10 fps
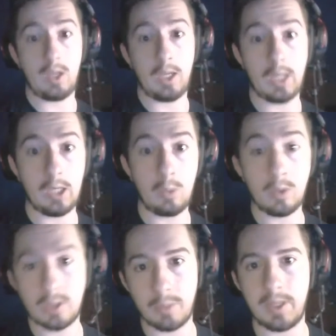Hey, what's
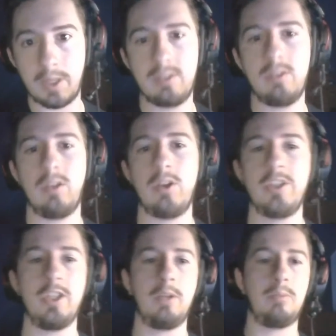up guys? Slush
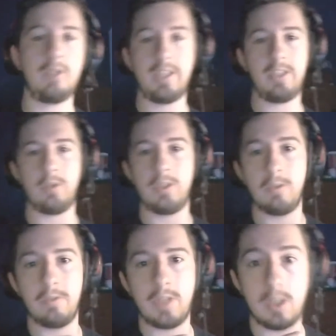here, bringing you a new
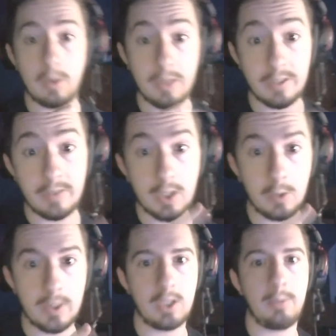video. This video
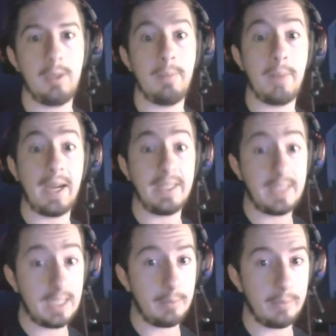is going to be my
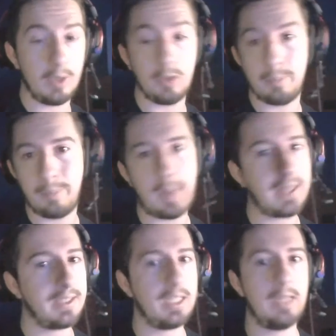team build. Best
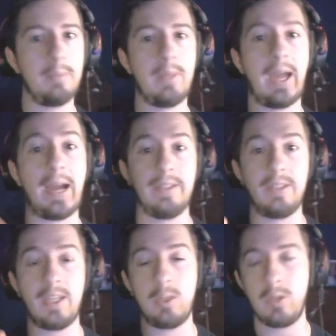team that,
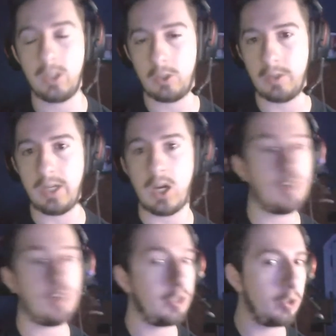that you can create under
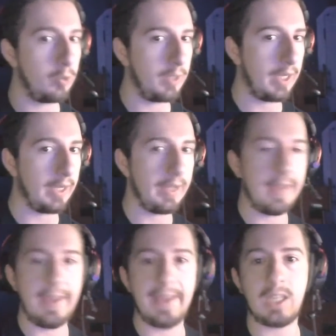200k.
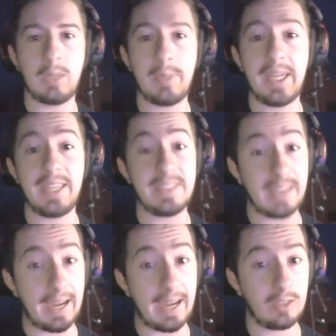It's not going to be
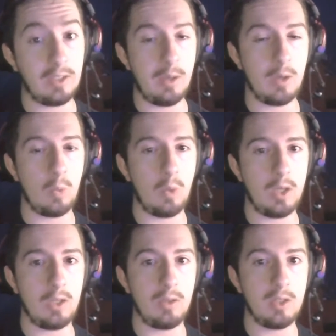exactly what
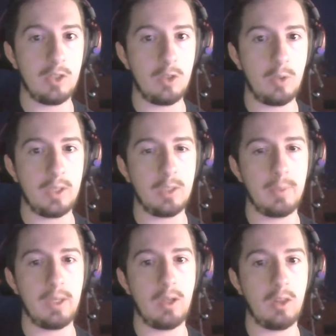you can do. It's going to
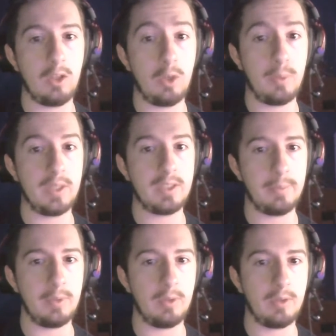be a little bit
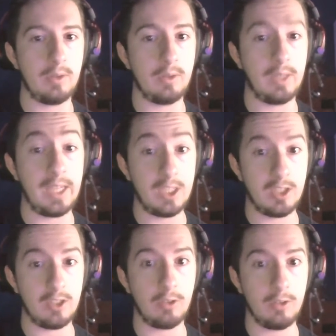
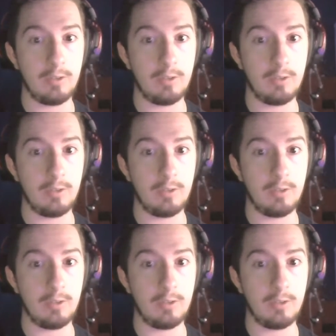stipulational.